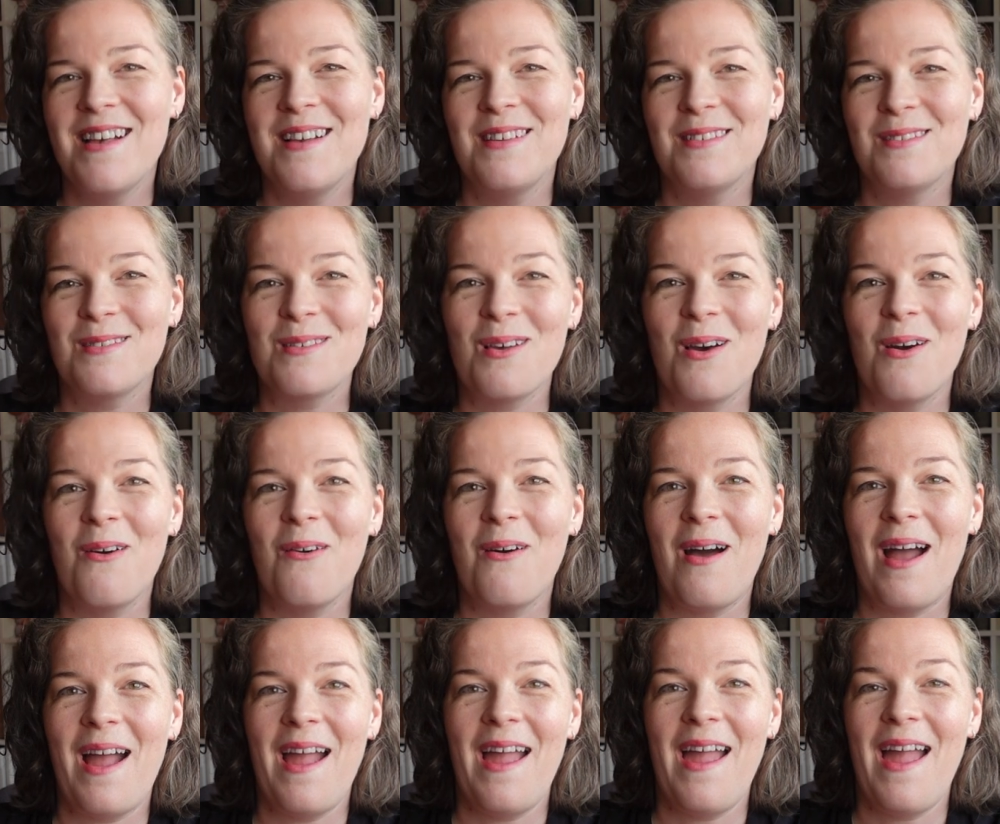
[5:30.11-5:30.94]

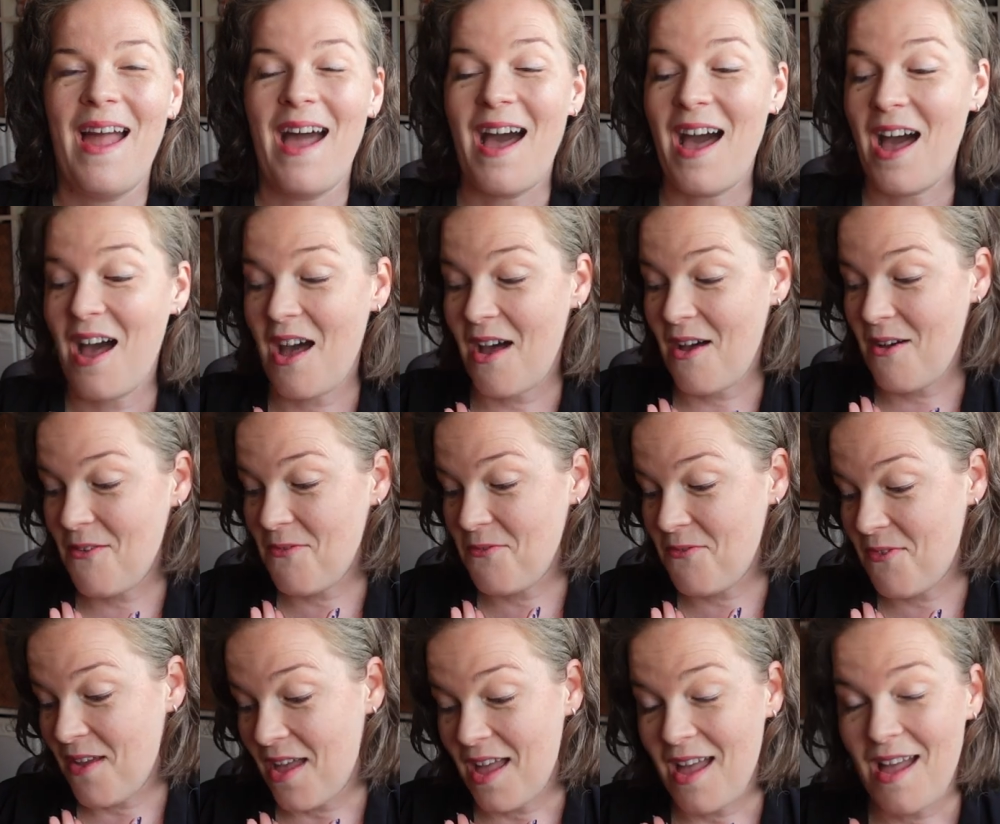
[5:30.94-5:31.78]
So I
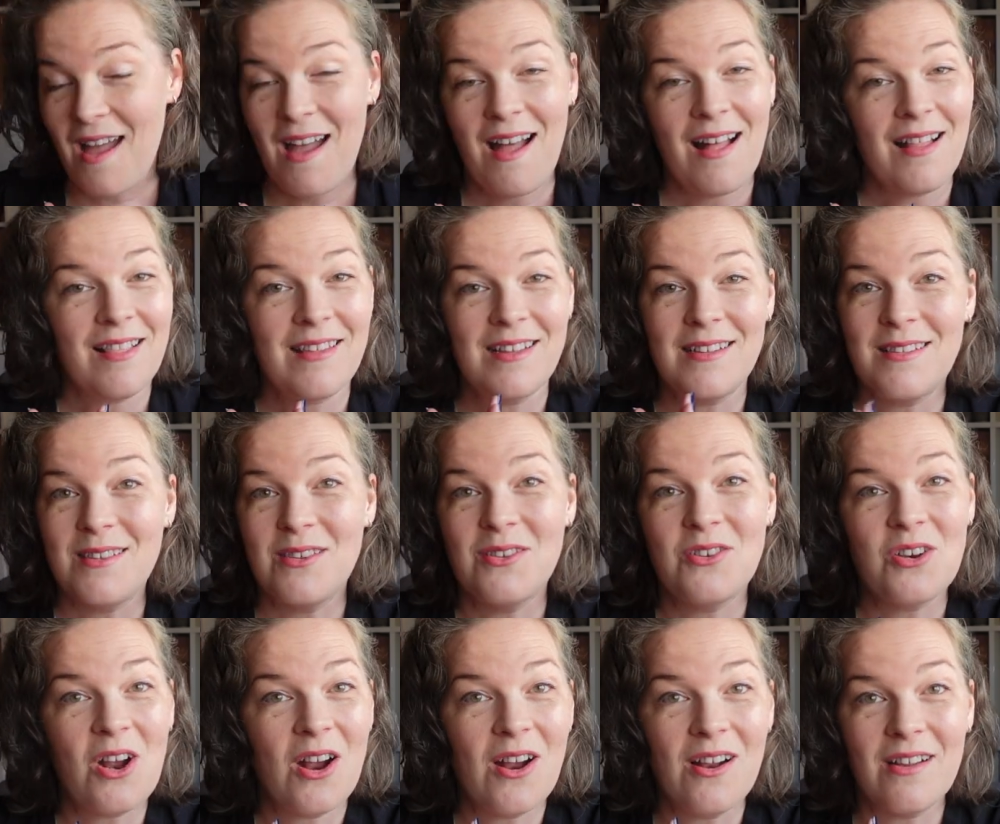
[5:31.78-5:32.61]
have,
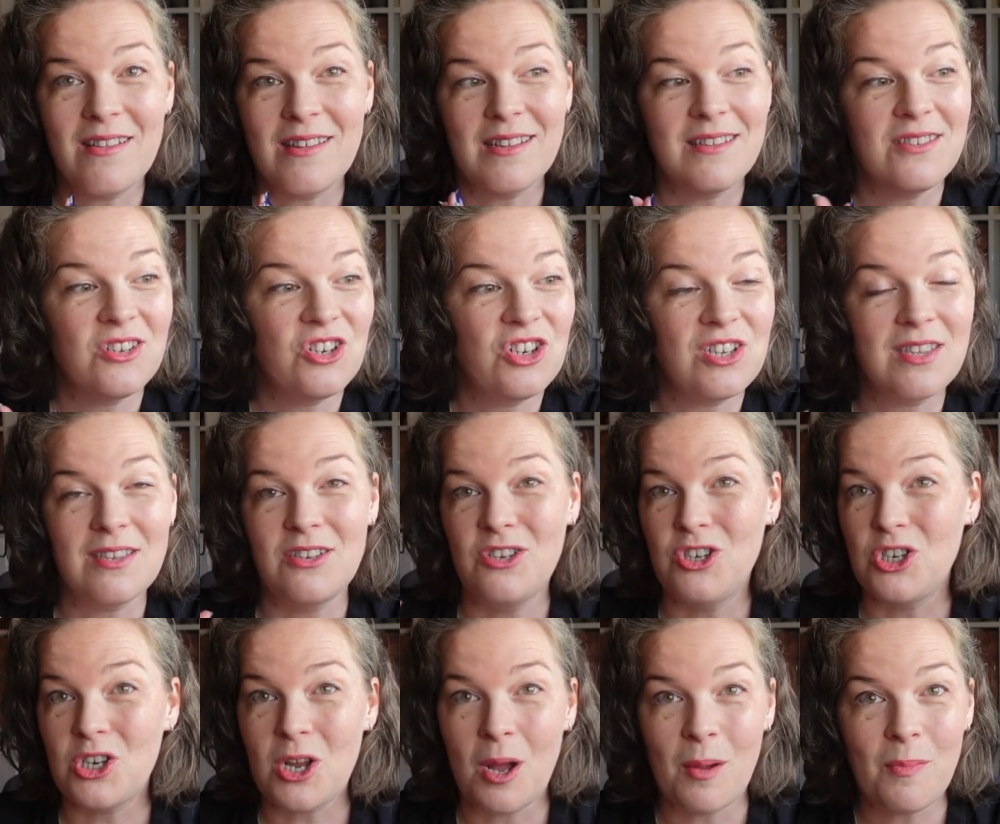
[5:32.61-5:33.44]
let's just
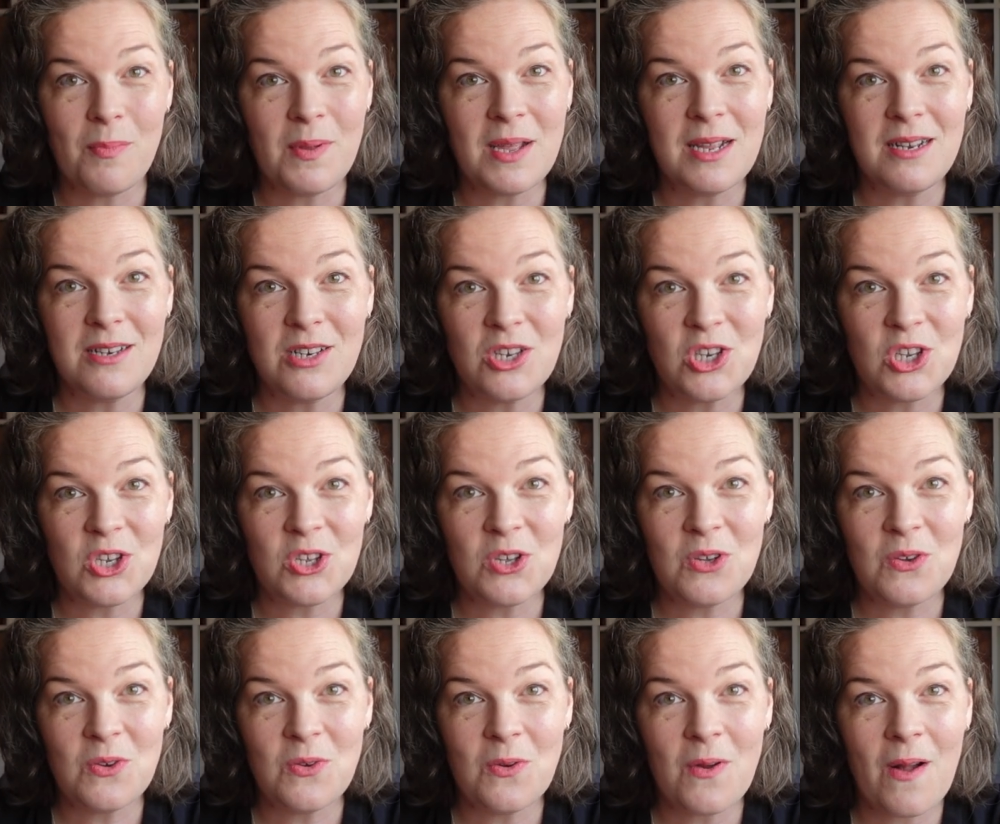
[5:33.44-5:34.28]
jump
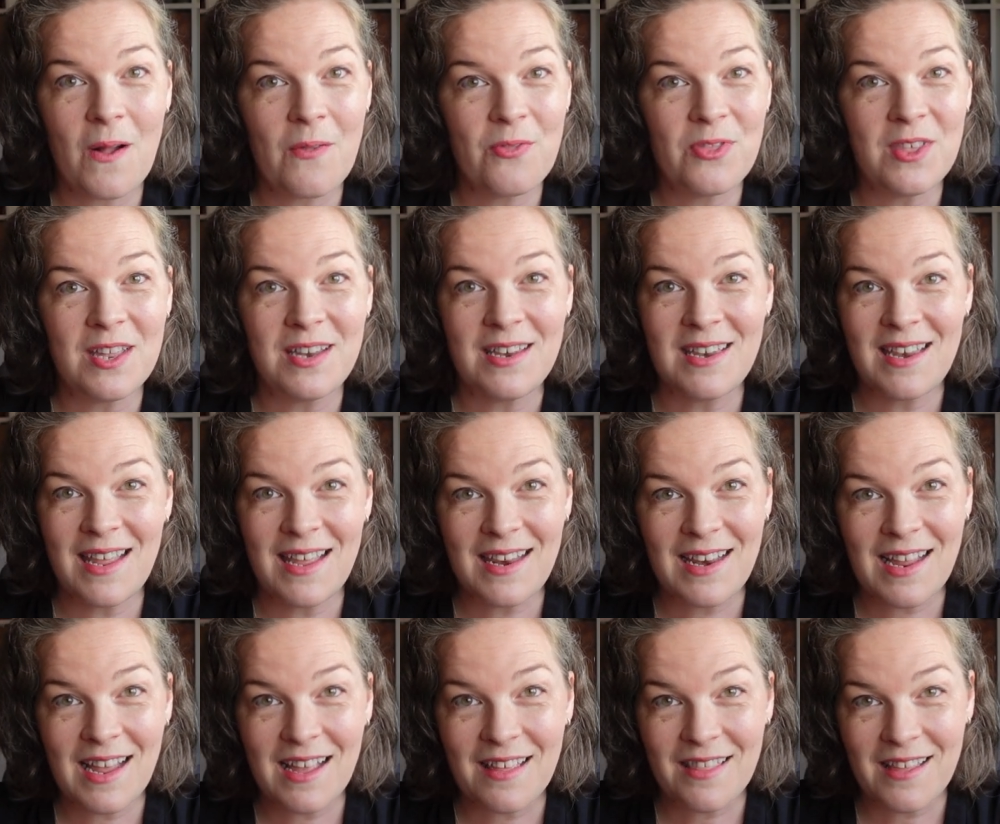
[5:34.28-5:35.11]
into the
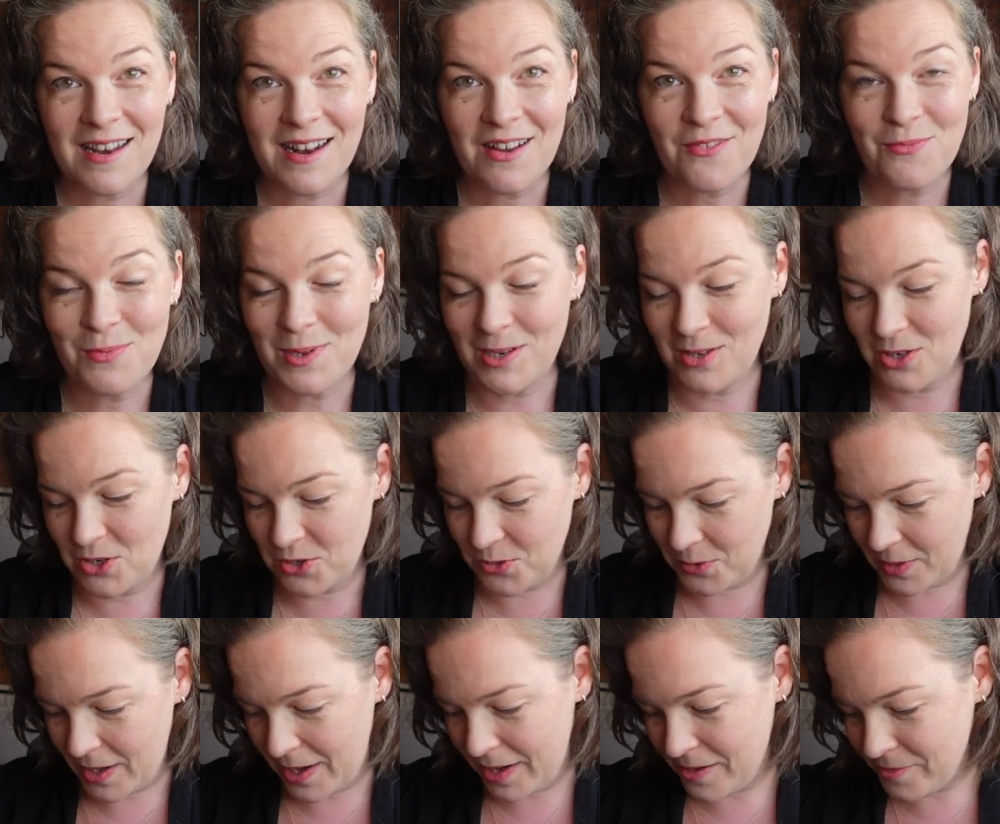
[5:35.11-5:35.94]
knitting that I've been
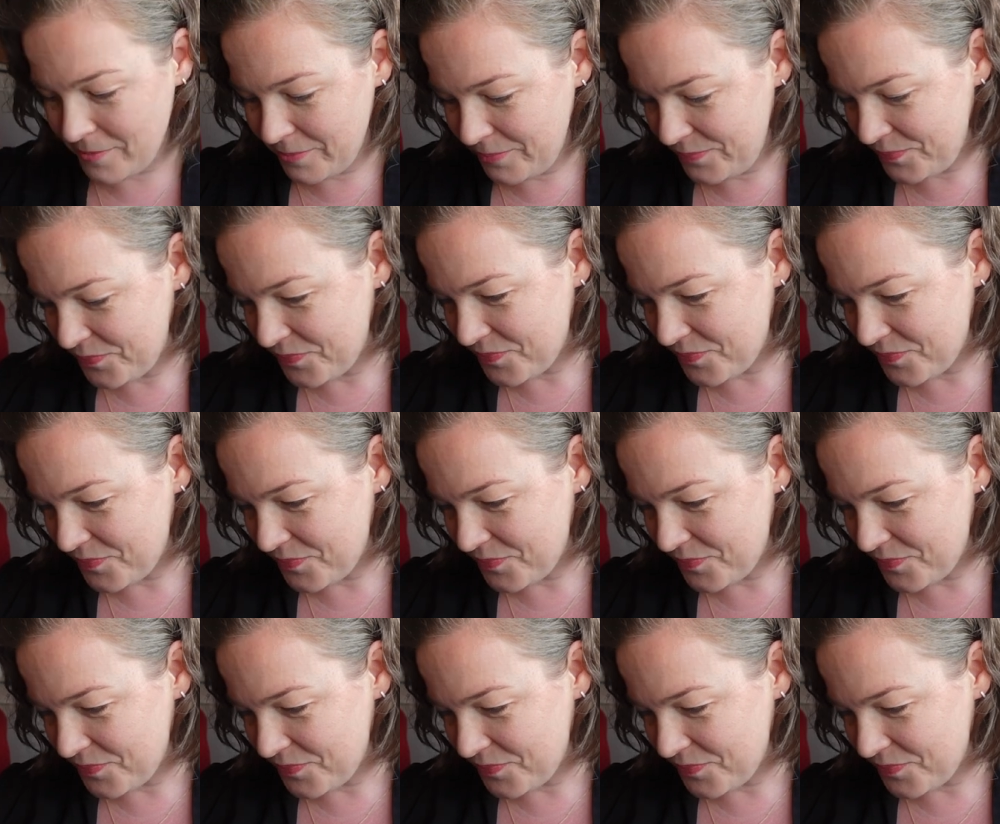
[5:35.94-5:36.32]
doing.